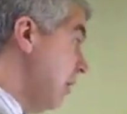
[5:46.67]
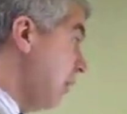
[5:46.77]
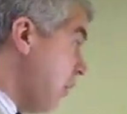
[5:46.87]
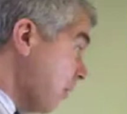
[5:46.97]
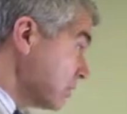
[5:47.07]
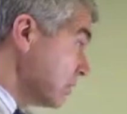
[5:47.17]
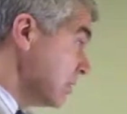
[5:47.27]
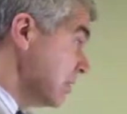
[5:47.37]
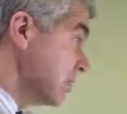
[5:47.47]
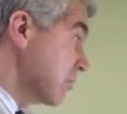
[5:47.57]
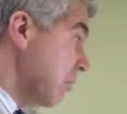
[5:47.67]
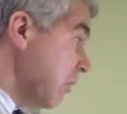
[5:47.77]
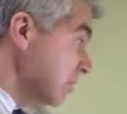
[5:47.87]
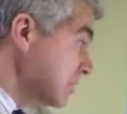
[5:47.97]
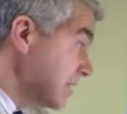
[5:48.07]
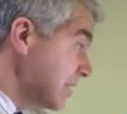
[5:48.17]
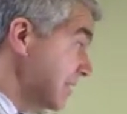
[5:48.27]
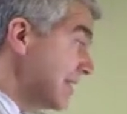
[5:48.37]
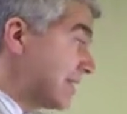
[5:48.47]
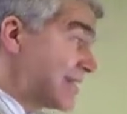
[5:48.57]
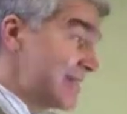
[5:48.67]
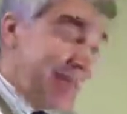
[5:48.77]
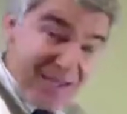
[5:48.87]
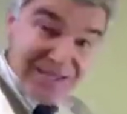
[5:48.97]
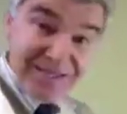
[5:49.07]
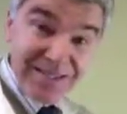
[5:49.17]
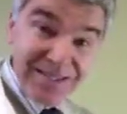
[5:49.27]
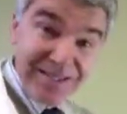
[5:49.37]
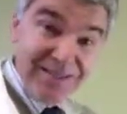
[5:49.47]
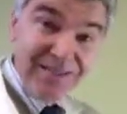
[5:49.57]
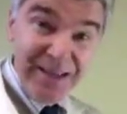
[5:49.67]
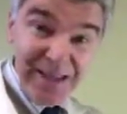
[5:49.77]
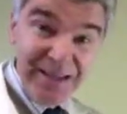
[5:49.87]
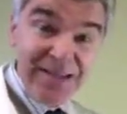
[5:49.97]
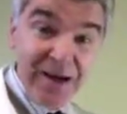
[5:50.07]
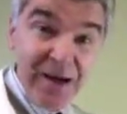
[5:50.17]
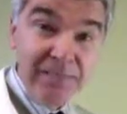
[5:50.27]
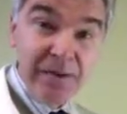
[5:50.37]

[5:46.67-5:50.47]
or to the liver, or to this, the enzyme.